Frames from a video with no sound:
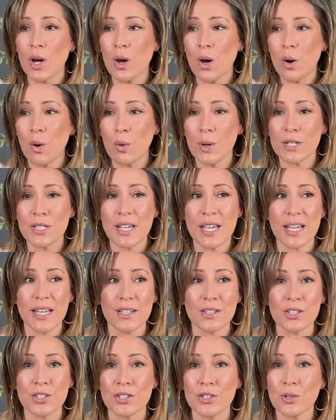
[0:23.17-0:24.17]
or
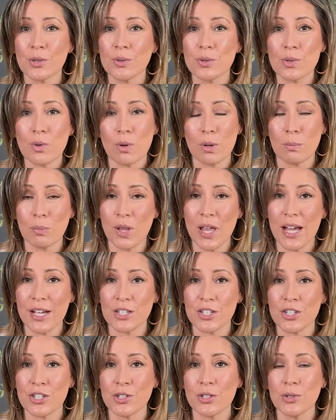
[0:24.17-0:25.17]
tan shoes or
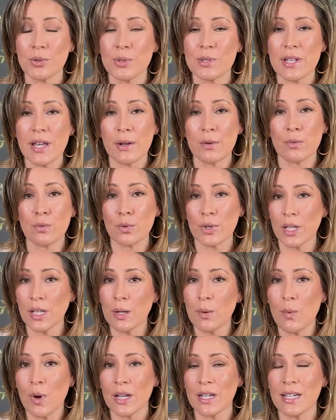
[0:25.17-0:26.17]
black shoes and
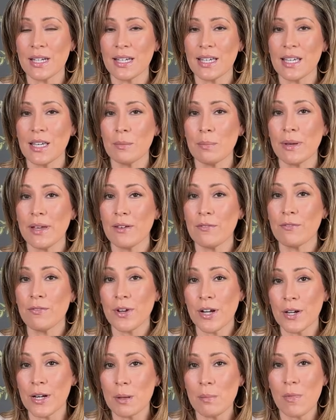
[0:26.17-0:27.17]
really wanted to keep it
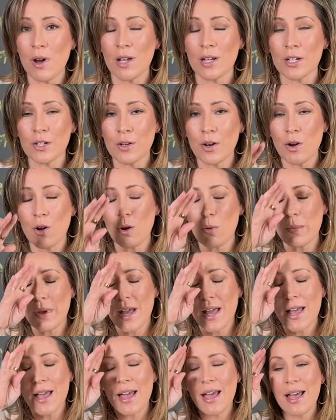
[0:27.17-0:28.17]
very monochrome.
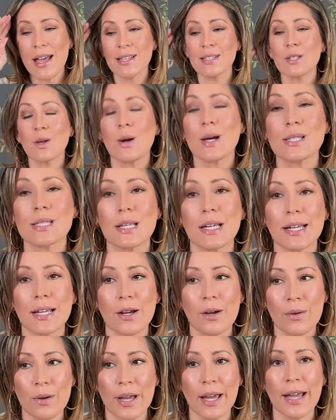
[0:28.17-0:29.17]
And so I was
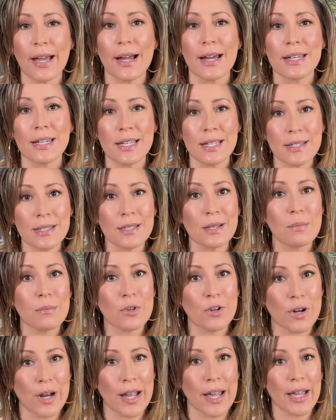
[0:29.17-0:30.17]
like, okay, I need some
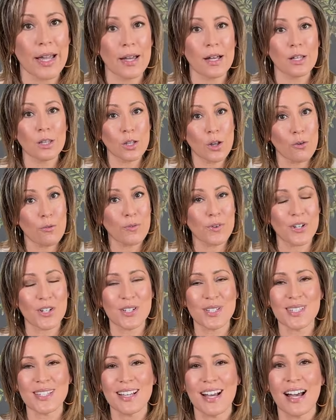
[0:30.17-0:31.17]
gray
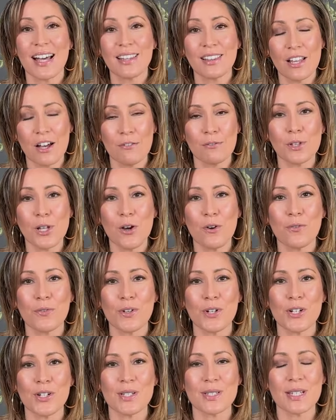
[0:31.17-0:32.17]
loafers. I love
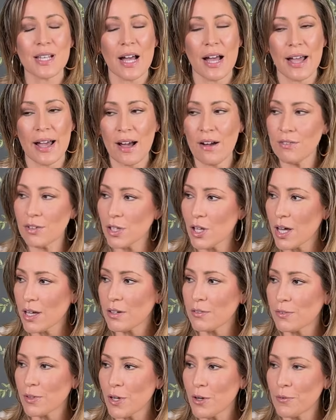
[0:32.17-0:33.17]
loafers. I have a
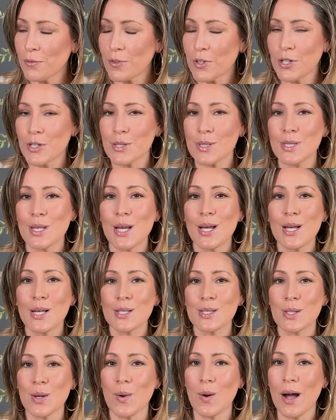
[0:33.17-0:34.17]
lot of loafers.
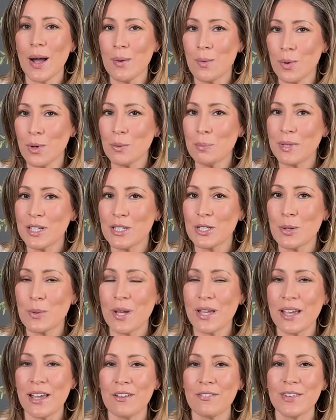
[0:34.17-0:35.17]
So I will be
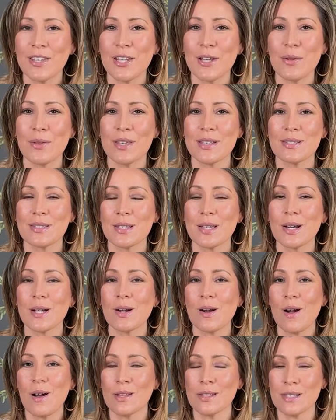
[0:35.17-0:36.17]
doing a video this
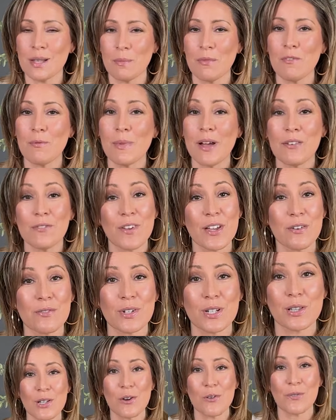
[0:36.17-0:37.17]
year on some of my
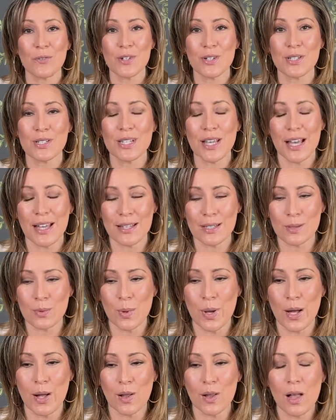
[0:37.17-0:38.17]
favorite loafers as
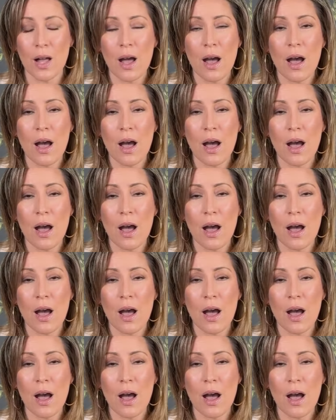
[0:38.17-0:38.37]
well.